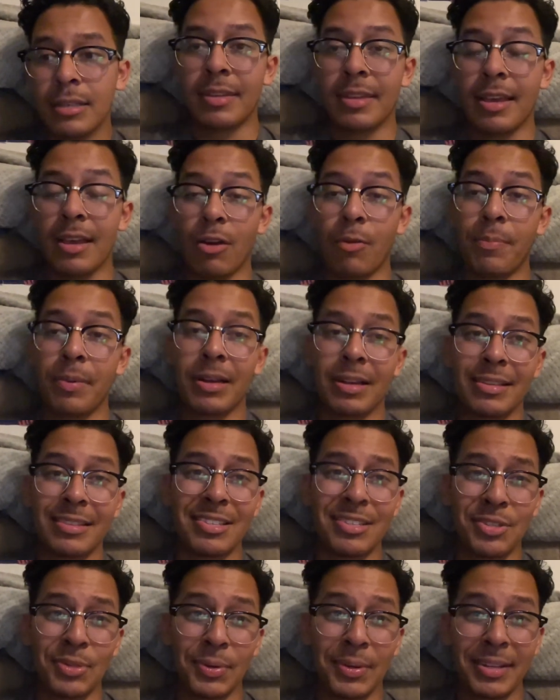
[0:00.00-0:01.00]
Yeah, I hope you guys
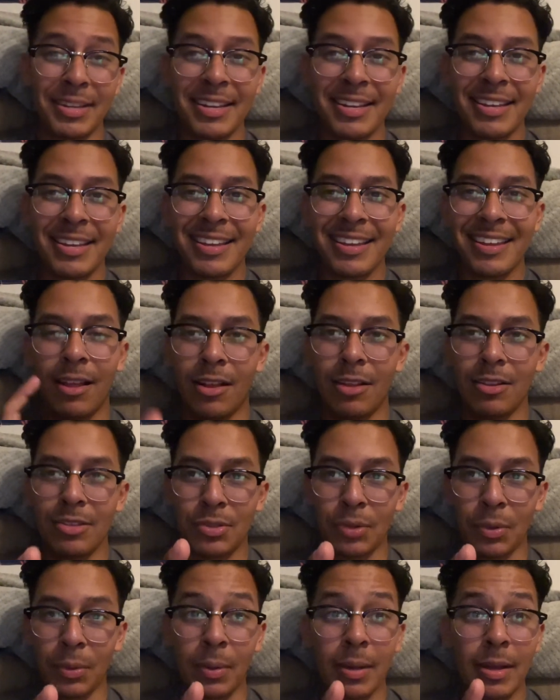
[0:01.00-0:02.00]
enjoyed.
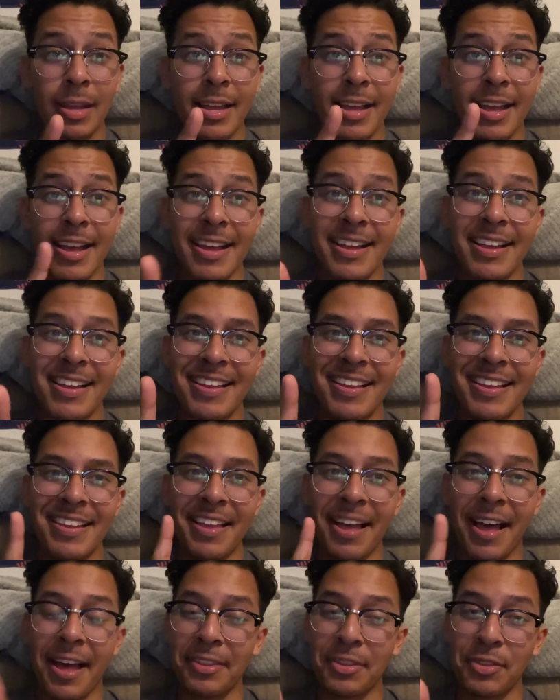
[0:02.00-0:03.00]
Also,
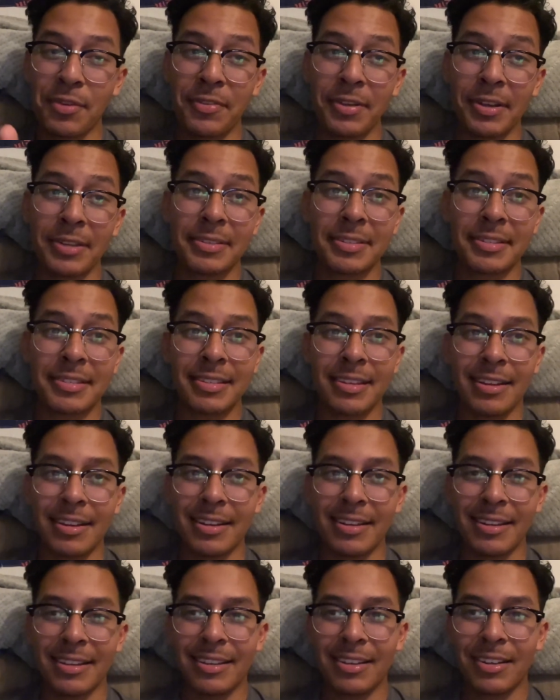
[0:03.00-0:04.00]
I don't know if you guys
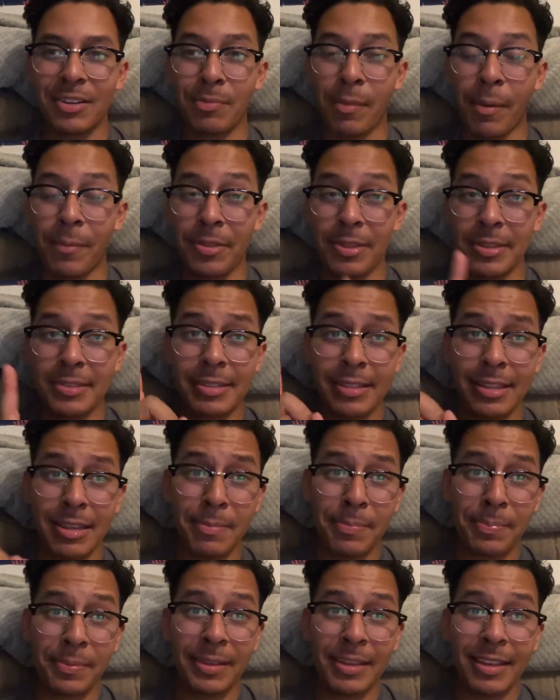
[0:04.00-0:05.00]
uh, remember this
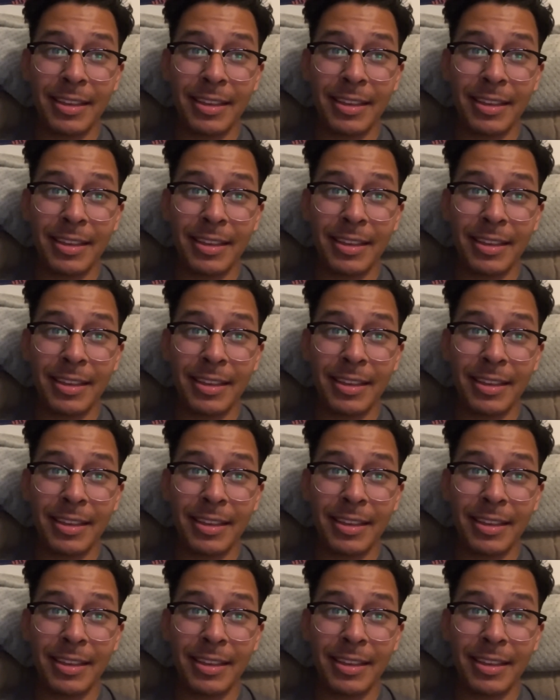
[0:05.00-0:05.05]
clip.